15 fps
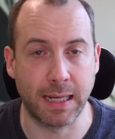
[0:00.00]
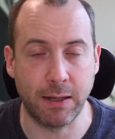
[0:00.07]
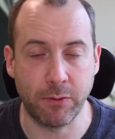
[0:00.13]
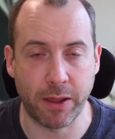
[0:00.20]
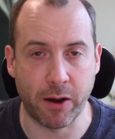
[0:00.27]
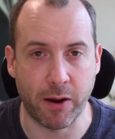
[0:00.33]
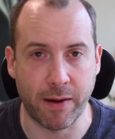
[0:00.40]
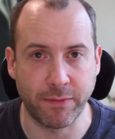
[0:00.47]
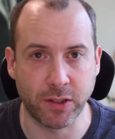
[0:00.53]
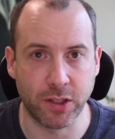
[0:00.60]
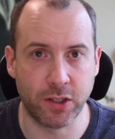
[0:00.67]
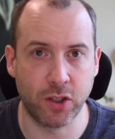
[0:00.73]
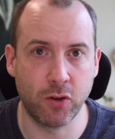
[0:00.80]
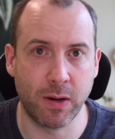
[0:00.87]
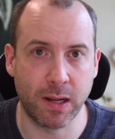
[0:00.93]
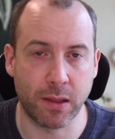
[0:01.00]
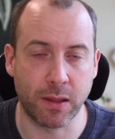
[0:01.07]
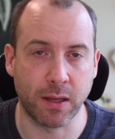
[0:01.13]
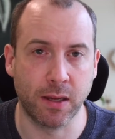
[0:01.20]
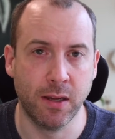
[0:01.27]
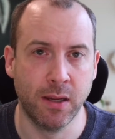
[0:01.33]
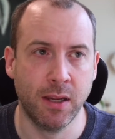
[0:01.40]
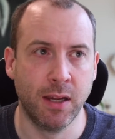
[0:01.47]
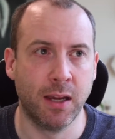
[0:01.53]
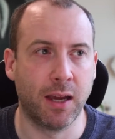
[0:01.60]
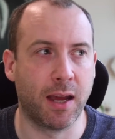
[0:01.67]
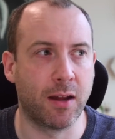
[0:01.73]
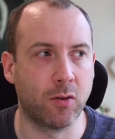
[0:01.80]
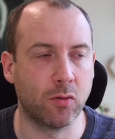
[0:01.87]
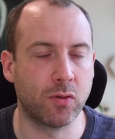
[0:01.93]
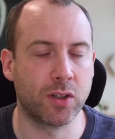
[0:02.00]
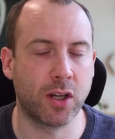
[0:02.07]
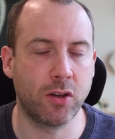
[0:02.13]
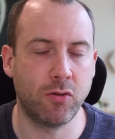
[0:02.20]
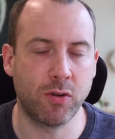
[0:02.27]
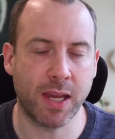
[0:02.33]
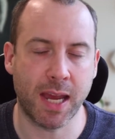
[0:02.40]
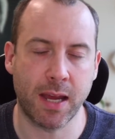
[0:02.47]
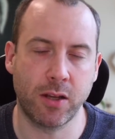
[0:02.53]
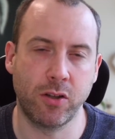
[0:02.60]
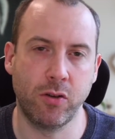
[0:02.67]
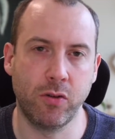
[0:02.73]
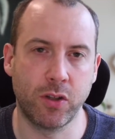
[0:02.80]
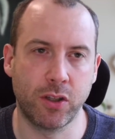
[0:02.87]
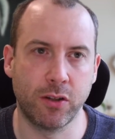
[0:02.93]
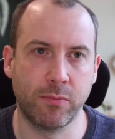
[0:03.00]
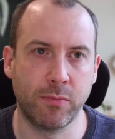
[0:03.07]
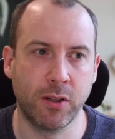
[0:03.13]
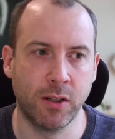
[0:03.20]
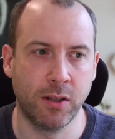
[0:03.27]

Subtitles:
without having to do anything. And also you can use them